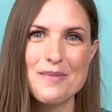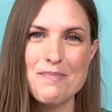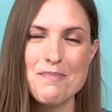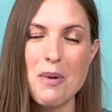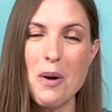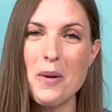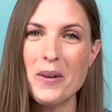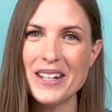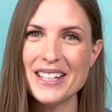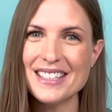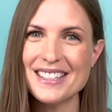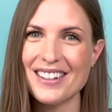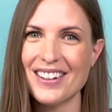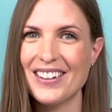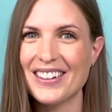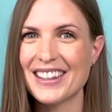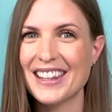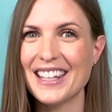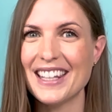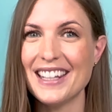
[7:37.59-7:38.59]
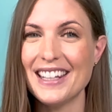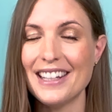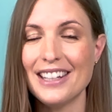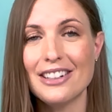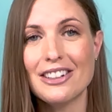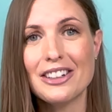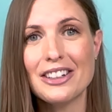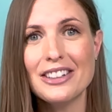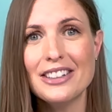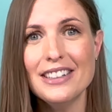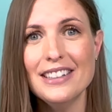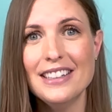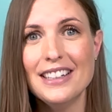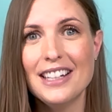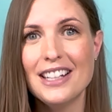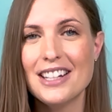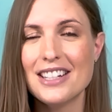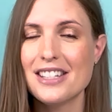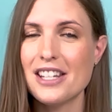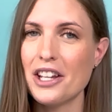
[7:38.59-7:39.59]
point on the ear.
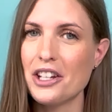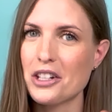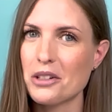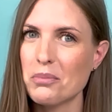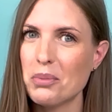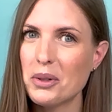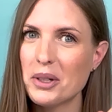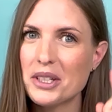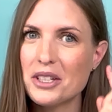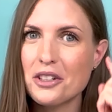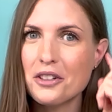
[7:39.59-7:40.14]
Take your pointer